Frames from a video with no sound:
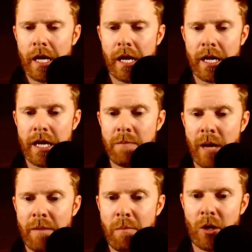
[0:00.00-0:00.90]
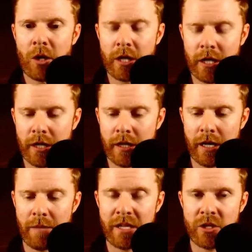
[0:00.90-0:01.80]
in my book,
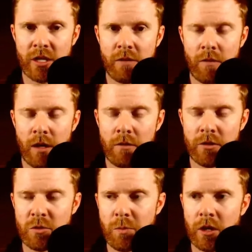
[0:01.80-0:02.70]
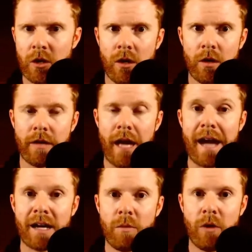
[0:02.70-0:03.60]
I mentioned I wrote this book called
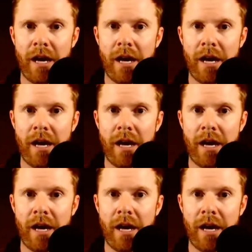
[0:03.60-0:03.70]
Hackable: